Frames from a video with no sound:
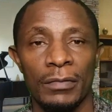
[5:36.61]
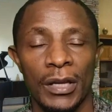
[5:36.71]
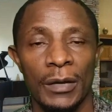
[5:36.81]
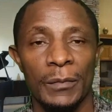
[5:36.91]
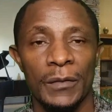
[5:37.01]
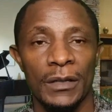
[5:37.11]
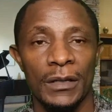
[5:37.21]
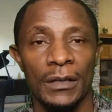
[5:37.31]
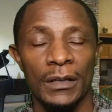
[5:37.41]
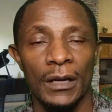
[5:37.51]
kept
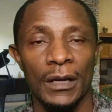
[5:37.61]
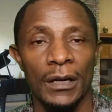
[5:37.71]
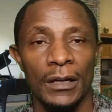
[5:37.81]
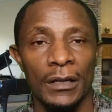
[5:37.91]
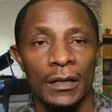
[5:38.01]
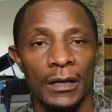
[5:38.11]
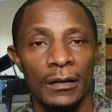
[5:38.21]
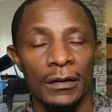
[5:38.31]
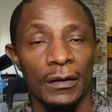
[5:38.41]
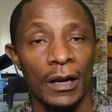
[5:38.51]
in the